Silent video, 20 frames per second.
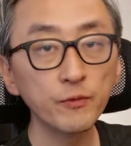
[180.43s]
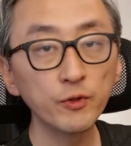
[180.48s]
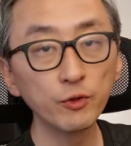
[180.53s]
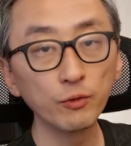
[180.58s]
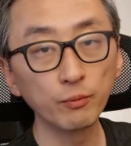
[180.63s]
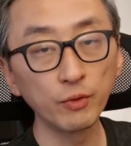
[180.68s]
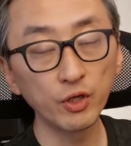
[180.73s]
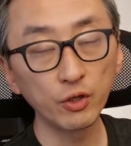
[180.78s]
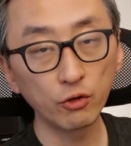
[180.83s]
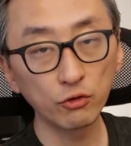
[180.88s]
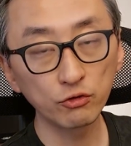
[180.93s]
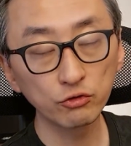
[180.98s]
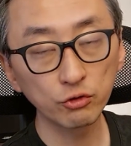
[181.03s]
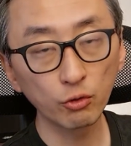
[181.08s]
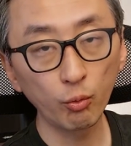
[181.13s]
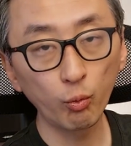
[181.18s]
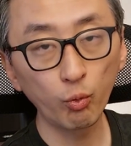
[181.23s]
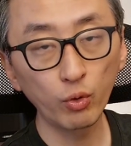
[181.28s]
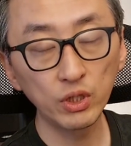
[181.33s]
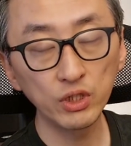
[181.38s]
You may also
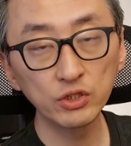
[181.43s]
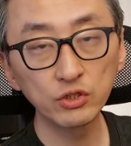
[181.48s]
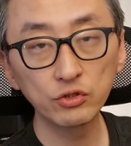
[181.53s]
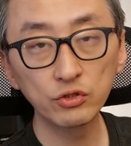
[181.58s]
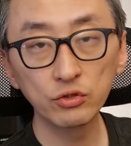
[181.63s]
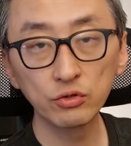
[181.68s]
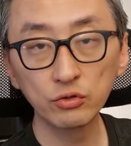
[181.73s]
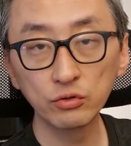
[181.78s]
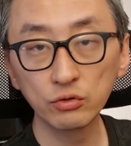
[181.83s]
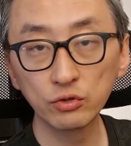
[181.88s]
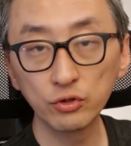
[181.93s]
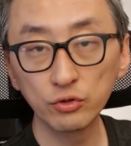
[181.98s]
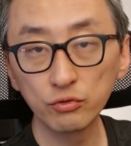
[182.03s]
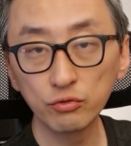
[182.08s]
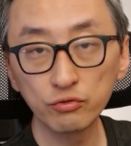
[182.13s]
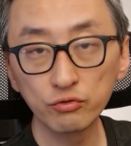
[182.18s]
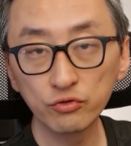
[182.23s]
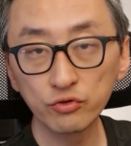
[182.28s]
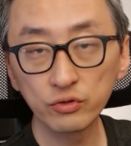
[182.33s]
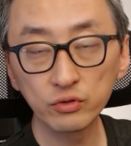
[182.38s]
want to
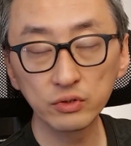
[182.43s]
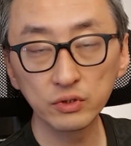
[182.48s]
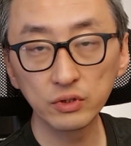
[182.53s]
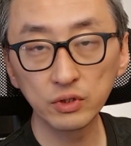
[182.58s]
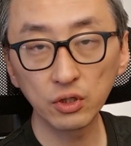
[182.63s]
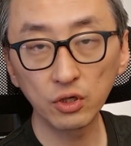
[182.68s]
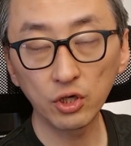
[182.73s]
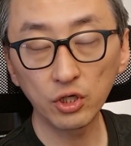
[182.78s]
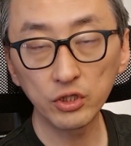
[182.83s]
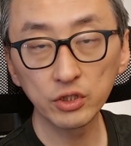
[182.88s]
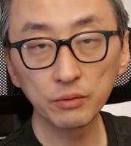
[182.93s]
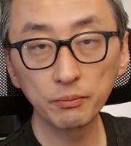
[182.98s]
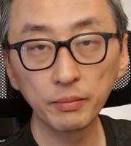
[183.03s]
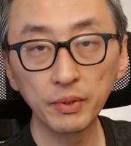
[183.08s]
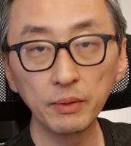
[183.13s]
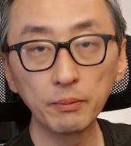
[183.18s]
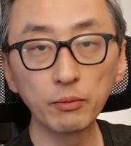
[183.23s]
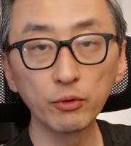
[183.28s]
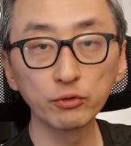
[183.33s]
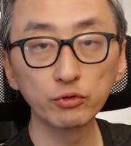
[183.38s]
use other
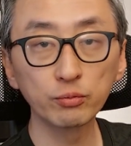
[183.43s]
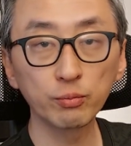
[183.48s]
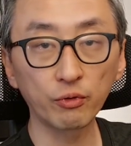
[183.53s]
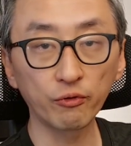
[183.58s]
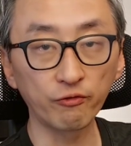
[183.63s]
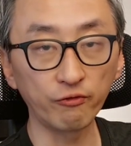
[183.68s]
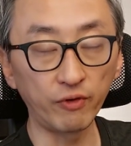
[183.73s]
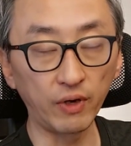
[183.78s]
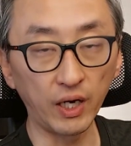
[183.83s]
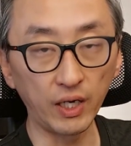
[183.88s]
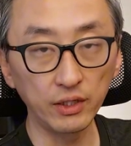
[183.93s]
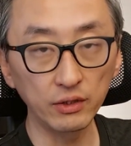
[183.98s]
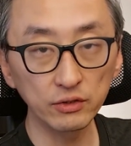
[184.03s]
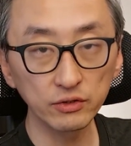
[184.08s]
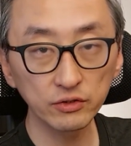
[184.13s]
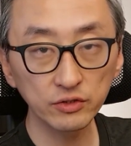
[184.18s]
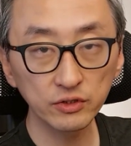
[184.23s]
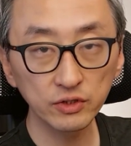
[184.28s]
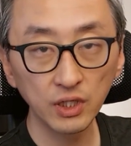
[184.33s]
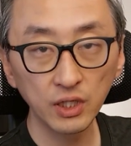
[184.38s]
people's
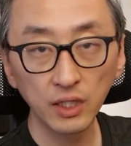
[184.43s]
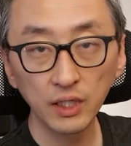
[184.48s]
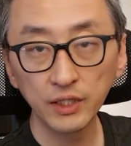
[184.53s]
profiles,